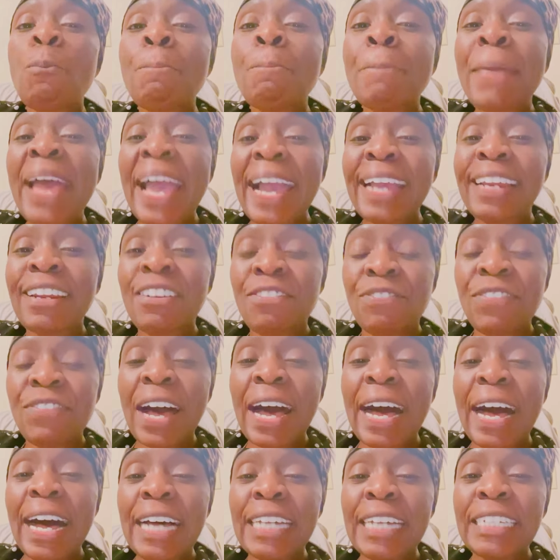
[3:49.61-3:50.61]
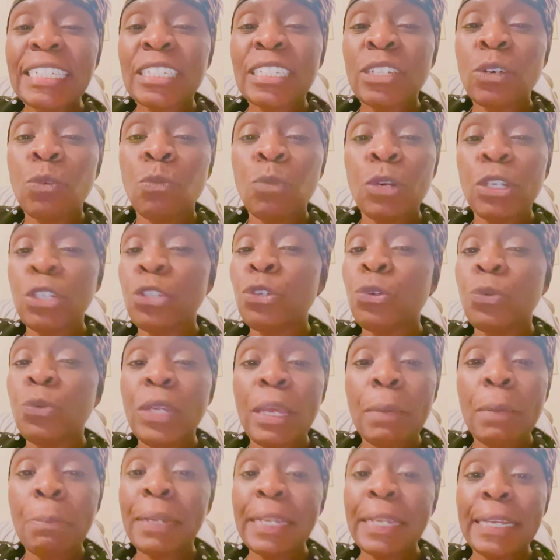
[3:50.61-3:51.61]
magnifies when you
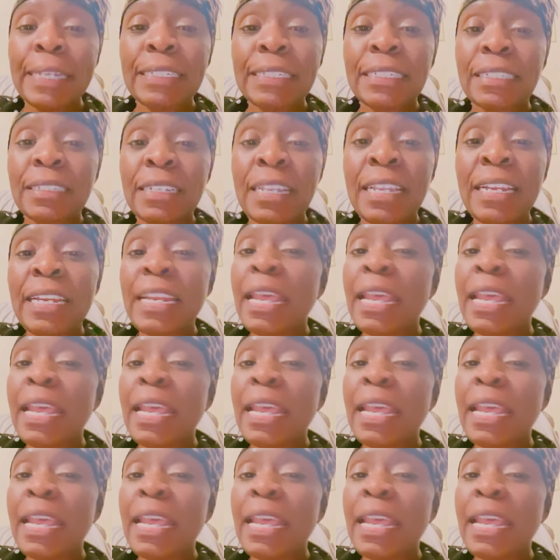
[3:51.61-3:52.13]
get blessed.